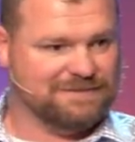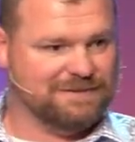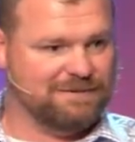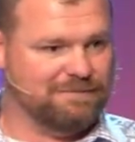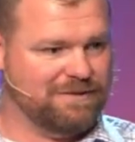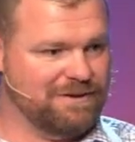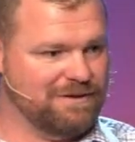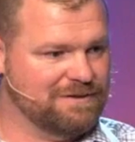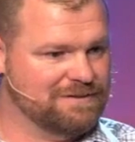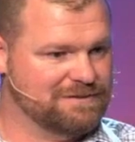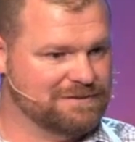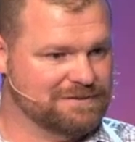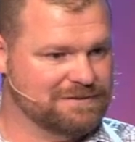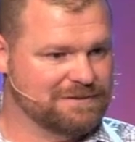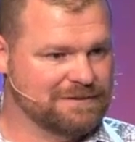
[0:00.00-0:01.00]
I'm
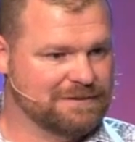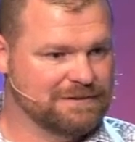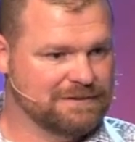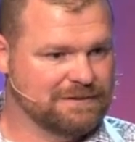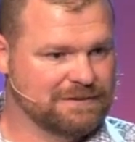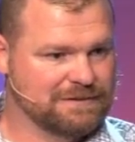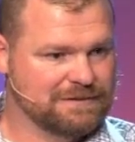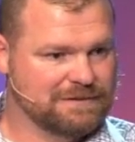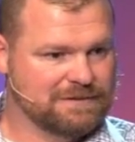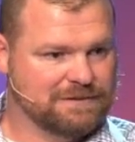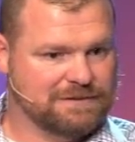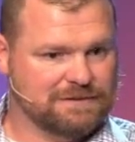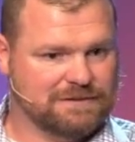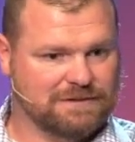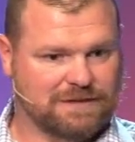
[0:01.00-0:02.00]
yours.
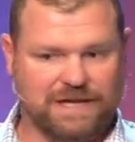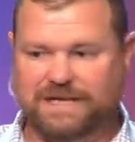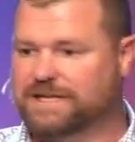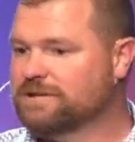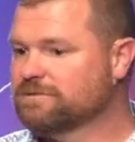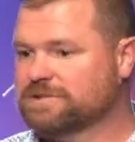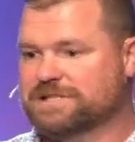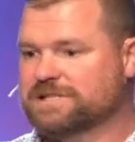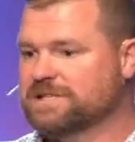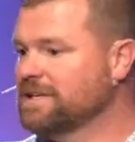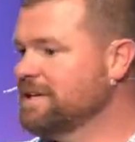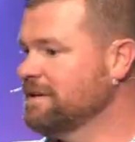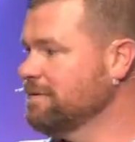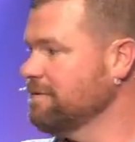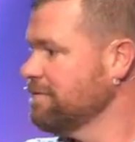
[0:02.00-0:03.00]
I need to
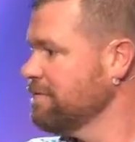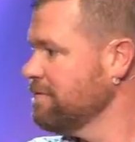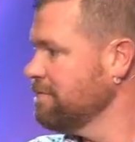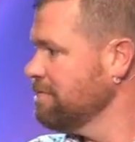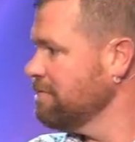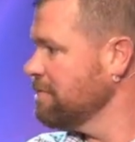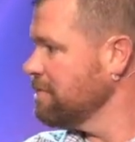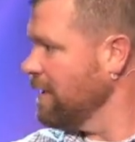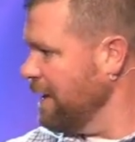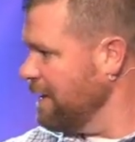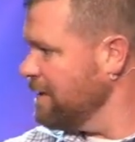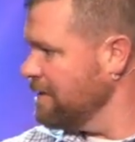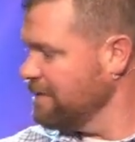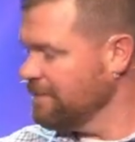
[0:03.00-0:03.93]
receive, right?